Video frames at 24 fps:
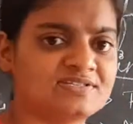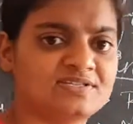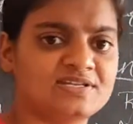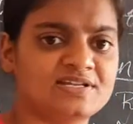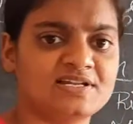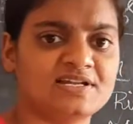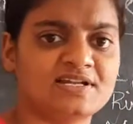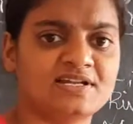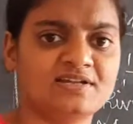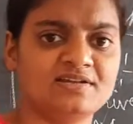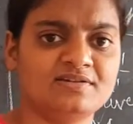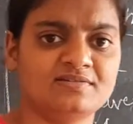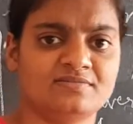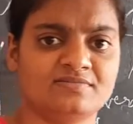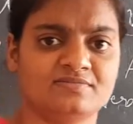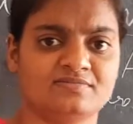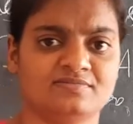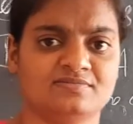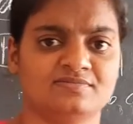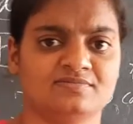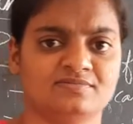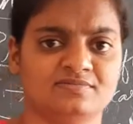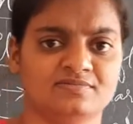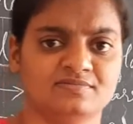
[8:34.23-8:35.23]
children?
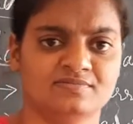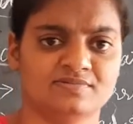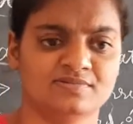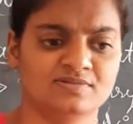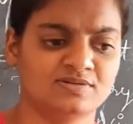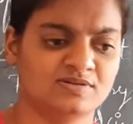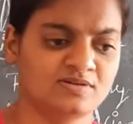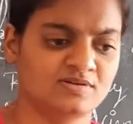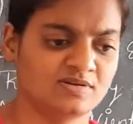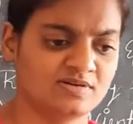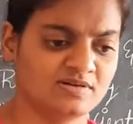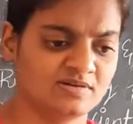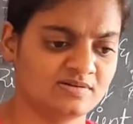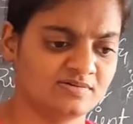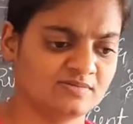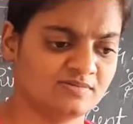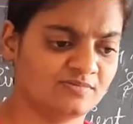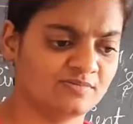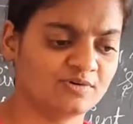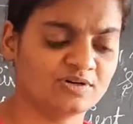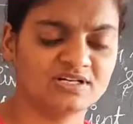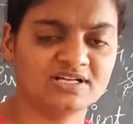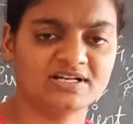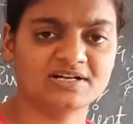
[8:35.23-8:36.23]

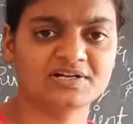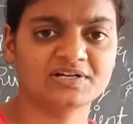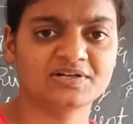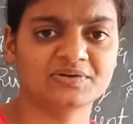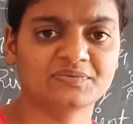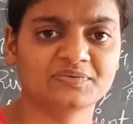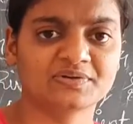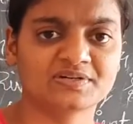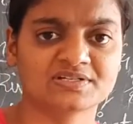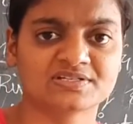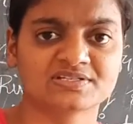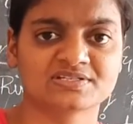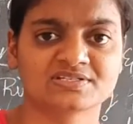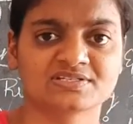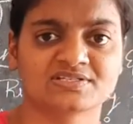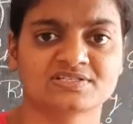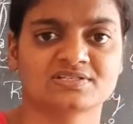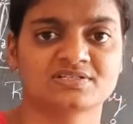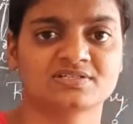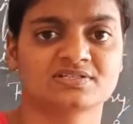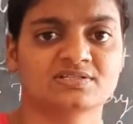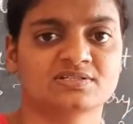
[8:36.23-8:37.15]
What are rivers?